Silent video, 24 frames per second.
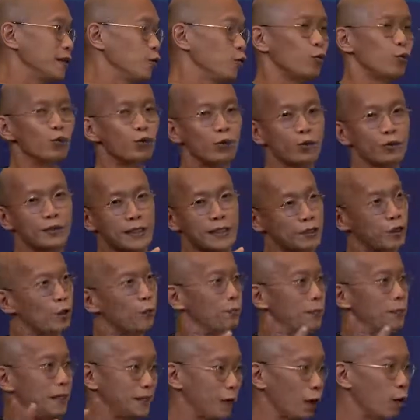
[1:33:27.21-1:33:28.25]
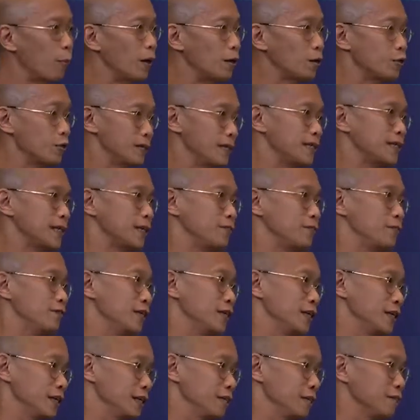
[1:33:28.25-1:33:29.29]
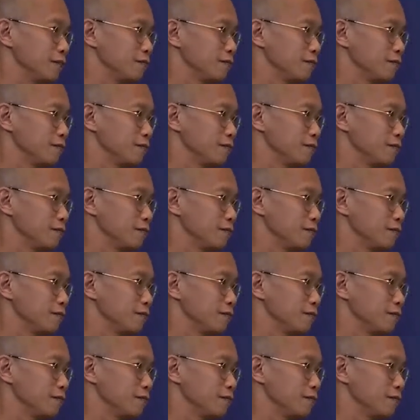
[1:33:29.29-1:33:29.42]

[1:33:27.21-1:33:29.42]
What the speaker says: who knows, this stock may double to 600 ringgit.